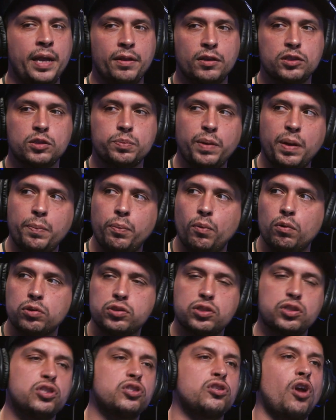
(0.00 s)
And there's
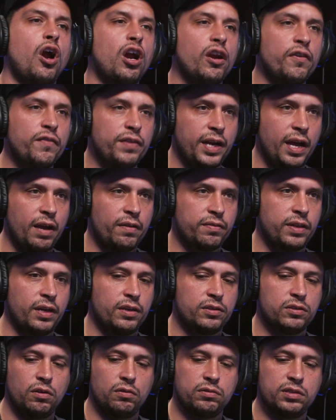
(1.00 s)
people starving out
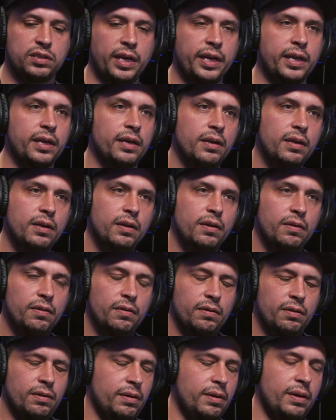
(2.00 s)
there. So it's like
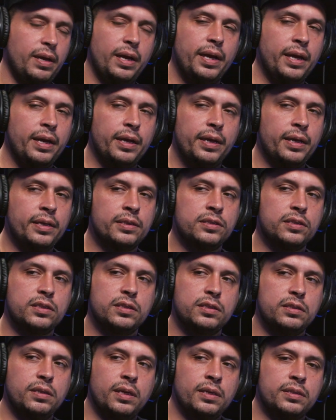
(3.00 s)

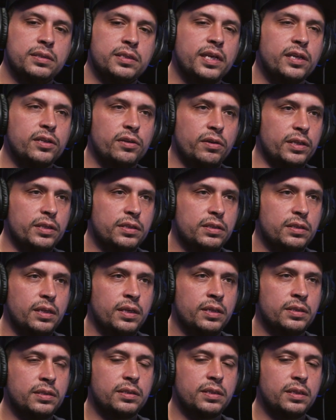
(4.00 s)
it's ignorance.
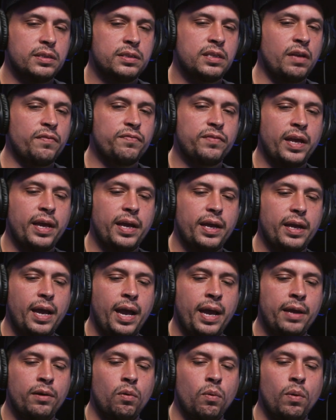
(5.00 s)
It's stuff
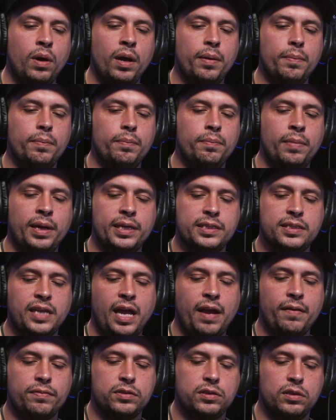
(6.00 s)
that I don't want my
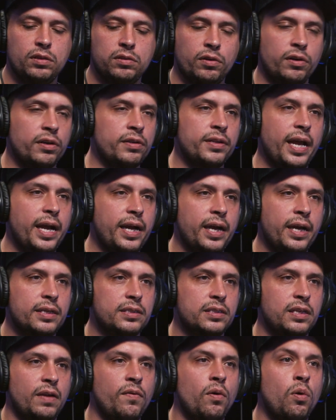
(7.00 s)
staff to learn that
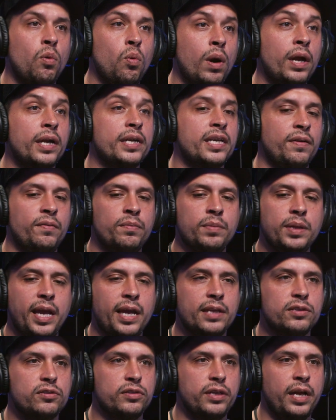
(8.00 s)
kind of stuff. I want to give them
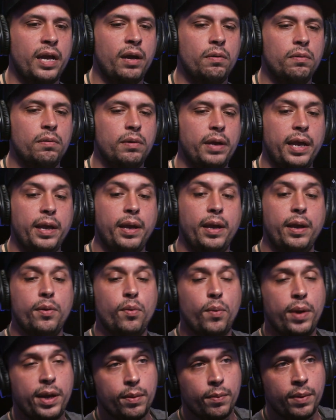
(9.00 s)
the answer now.
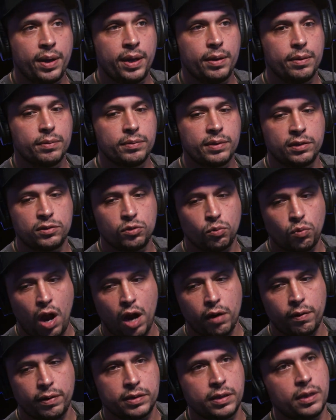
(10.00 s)
Hey, wait. There's a
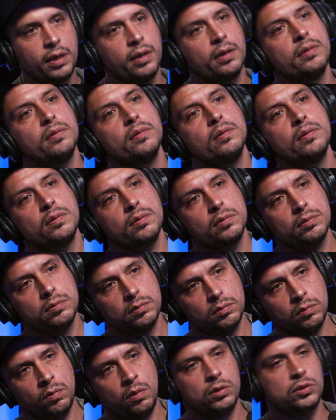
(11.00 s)
rock right there.
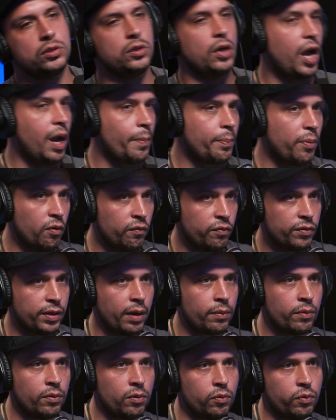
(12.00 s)
Why don't you hop over
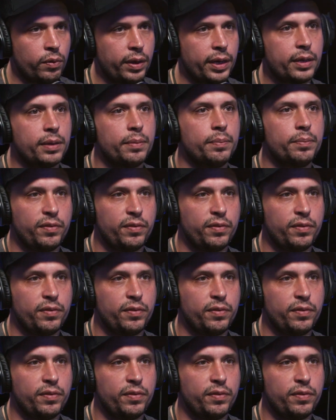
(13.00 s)
that real quick?